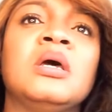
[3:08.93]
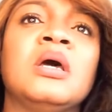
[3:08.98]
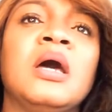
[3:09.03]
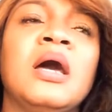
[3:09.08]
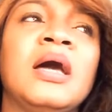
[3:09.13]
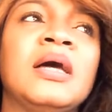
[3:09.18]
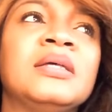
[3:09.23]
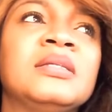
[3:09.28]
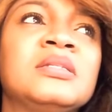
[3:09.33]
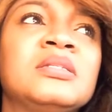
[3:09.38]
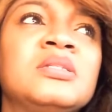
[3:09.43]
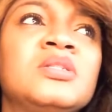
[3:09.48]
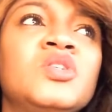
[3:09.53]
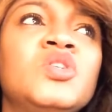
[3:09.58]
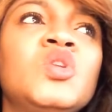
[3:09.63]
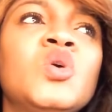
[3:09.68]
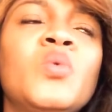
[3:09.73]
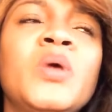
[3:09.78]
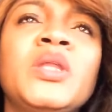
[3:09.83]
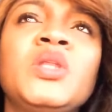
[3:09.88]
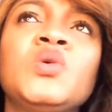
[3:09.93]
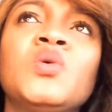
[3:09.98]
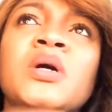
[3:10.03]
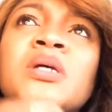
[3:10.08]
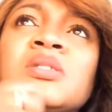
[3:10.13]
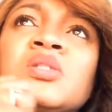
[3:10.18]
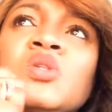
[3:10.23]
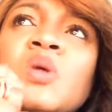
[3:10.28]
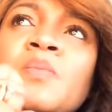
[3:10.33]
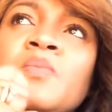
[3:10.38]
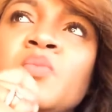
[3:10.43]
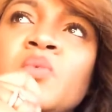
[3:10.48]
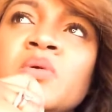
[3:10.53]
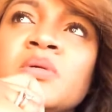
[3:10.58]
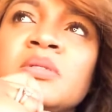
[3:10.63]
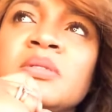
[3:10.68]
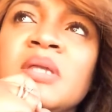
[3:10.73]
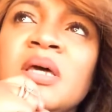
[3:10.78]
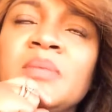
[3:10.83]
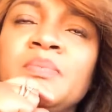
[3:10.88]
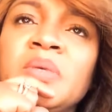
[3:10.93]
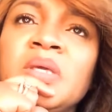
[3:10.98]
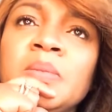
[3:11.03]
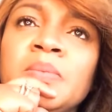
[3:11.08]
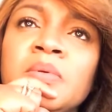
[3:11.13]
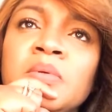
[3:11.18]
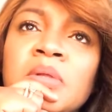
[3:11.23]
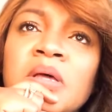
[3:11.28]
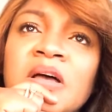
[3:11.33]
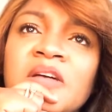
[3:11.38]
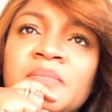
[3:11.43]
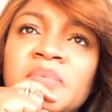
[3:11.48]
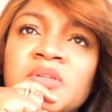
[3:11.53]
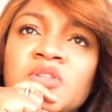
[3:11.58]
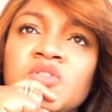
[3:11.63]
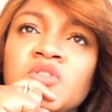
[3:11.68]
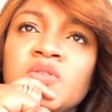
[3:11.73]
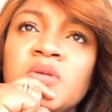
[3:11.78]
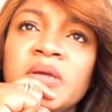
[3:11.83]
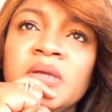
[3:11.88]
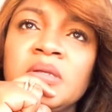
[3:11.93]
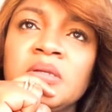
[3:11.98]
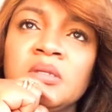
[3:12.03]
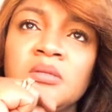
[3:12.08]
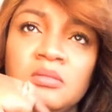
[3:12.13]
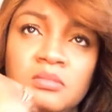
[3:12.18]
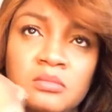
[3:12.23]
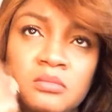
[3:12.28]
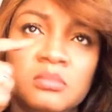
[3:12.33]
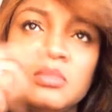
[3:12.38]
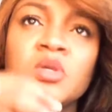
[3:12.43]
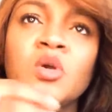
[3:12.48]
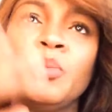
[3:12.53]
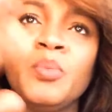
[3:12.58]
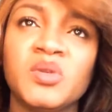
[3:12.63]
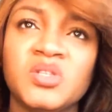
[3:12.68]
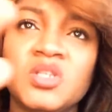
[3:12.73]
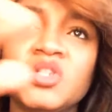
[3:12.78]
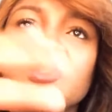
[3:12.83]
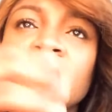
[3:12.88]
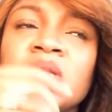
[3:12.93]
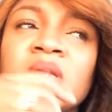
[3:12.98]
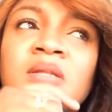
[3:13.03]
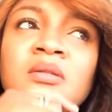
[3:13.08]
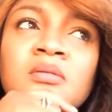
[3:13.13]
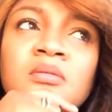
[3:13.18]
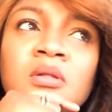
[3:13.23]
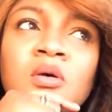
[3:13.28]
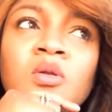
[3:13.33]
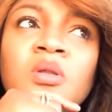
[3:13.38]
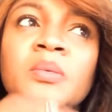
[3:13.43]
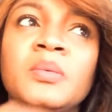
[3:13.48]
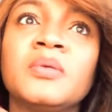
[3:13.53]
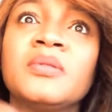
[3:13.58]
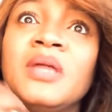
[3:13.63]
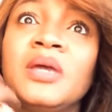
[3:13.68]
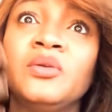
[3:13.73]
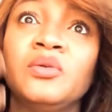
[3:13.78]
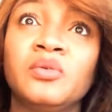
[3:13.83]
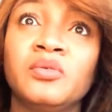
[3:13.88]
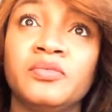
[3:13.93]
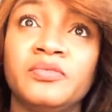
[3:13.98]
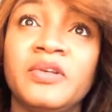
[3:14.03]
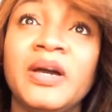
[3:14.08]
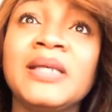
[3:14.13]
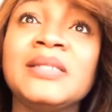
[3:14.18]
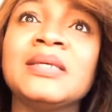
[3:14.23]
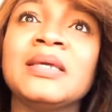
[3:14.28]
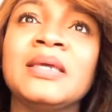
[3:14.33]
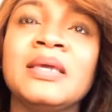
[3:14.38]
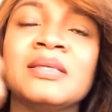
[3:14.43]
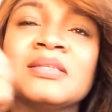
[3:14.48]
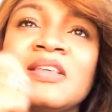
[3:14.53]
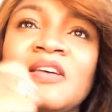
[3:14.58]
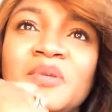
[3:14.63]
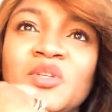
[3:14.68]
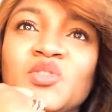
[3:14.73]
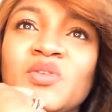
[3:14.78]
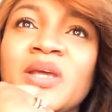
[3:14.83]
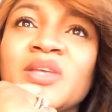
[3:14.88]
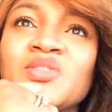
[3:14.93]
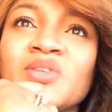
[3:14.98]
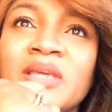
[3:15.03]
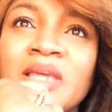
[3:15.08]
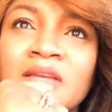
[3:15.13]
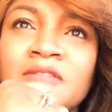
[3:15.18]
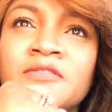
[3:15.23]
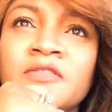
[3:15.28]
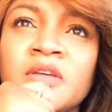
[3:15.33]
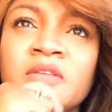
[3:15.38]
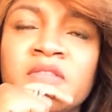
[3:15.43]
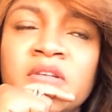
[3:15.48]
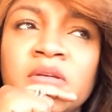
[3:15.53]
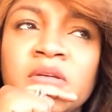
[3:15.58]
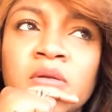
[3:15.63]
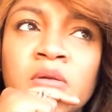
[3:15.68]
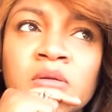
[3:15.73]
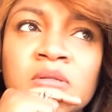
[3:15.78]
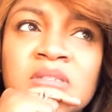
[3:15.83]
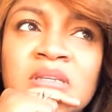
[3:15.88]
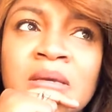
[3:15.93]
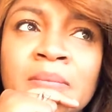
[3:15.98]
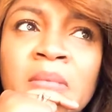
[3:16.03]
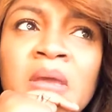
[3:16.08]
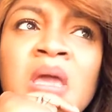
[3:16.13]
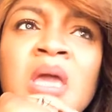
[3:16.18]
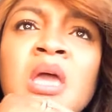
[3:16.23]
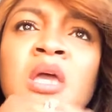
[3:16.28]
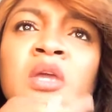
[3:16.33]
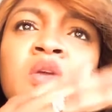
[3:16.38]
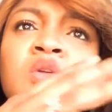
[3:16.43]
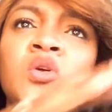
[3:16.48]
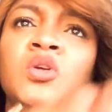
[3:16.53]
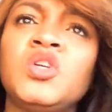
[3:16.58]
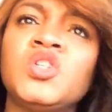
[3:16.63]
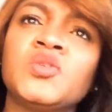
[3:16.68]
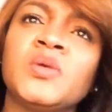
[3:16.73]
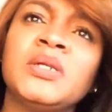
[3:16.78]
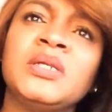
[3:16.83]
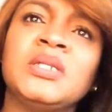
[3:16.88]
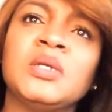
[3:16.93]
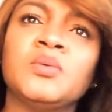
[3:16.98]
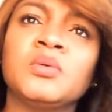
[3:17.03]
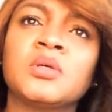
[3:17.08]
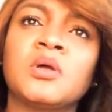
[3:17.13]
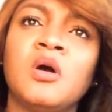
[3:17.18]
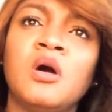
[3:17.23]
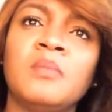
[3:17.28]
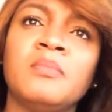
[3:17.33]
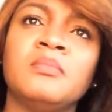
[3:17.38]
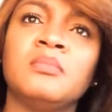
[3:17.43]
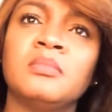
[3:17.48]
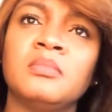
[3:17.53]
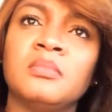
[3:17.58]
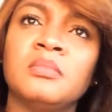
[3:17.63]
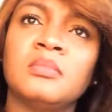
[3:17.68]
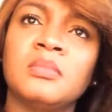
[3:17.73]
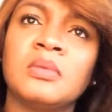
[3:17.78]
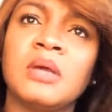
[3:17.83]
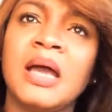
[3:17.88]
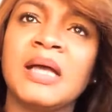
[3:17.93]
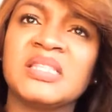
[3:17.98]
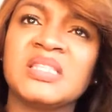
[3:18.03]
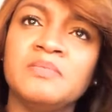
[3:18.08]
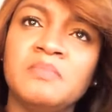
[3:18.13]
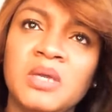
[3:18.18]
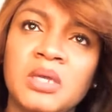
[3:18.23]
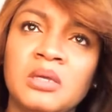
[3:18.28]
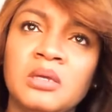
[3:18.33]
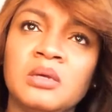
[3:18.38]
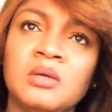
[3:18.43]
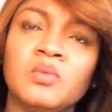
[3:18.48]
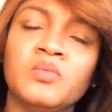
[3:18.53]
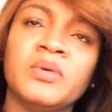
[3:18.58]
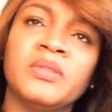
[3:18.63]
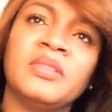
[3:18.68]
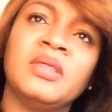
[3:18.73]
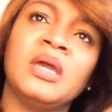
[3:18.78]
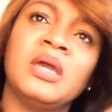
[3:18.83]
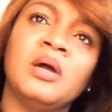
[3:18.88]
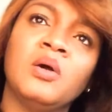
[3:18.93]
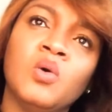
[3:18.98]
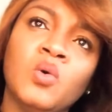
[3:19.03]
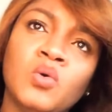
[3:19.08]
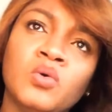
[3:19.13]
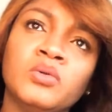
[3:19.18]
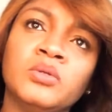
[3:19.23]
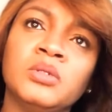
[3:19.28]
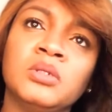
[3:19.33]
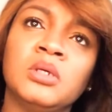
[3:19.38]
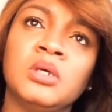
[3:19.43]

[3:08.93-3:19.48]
And when you are someone that people have been trying, the opposition or the people that you fight against have been trying to get for a very long time, usually they would come at me with their own